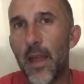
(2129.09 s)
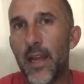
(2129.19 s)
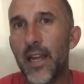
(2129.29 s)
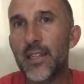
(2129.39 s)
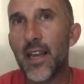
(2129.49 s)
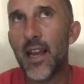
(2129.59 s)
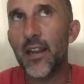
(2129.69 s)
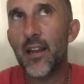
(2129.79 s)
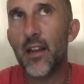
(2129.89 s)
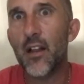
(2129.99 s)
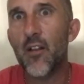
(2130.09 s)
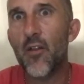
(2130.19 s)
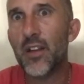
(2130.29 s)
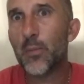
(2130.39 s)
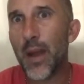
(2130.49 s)
he said,
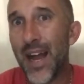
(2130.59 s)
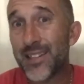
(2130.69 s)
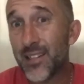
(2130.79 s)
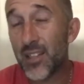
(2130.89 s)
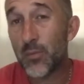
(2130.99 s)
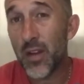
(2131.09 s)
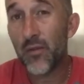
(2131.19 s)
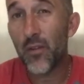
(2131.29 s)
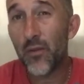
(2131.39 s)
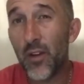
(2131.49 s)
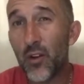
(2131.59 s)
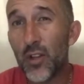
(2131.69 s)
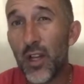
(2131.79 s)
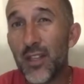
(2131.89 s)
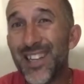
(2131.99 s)
this passage has been fulfilled
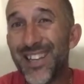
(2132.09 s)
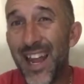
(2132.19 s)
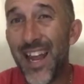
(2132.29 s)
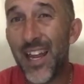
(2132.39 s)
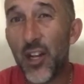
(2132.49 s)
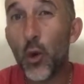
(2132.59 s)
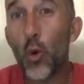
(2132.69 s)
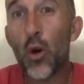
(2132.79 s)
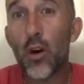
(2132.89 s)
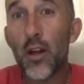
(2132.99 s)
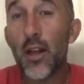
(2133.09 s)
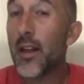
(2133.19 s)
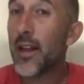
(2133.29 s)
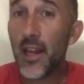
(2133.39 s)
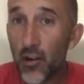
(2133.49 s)
today in your
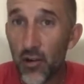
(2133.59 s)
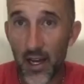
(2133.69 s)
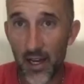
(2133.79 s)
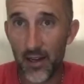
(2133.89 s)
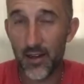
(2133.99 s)
hearing.